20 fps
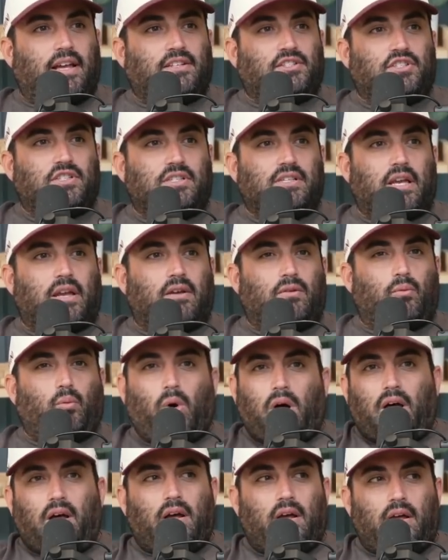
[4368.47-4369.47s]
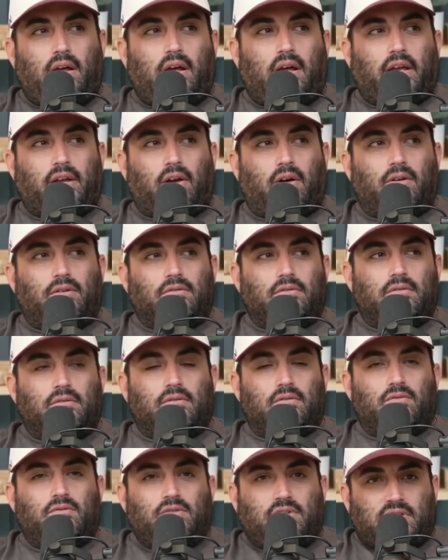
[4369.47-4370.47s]
And she's like, what? I go,
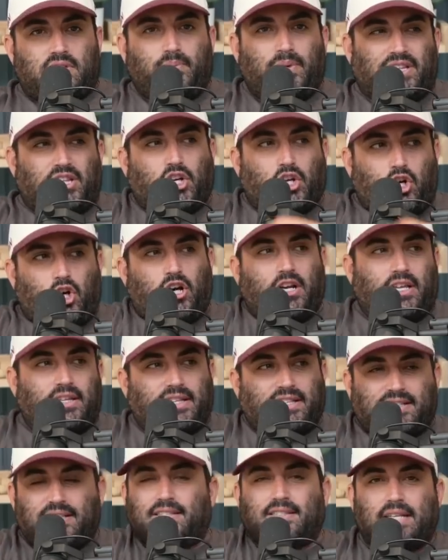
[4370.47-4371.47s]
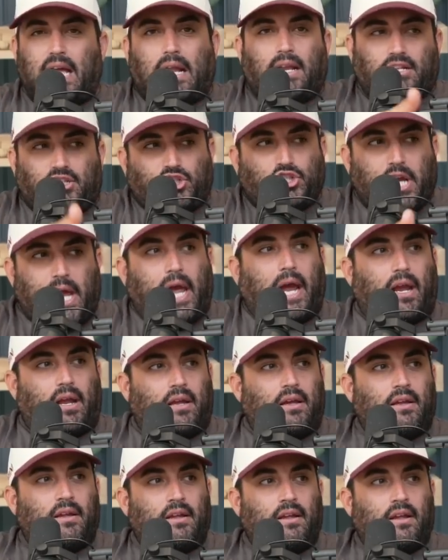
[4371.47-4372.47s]
split the cookies. This is not a
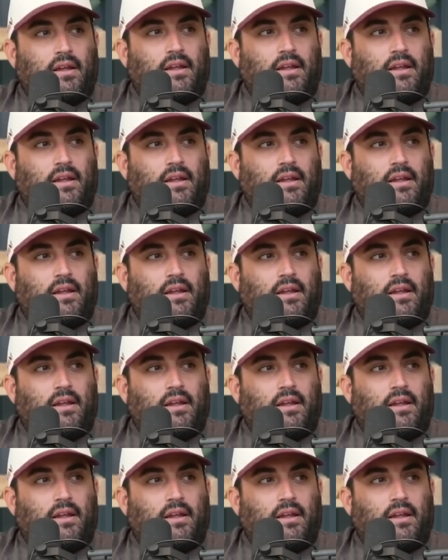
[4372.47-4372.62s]
check.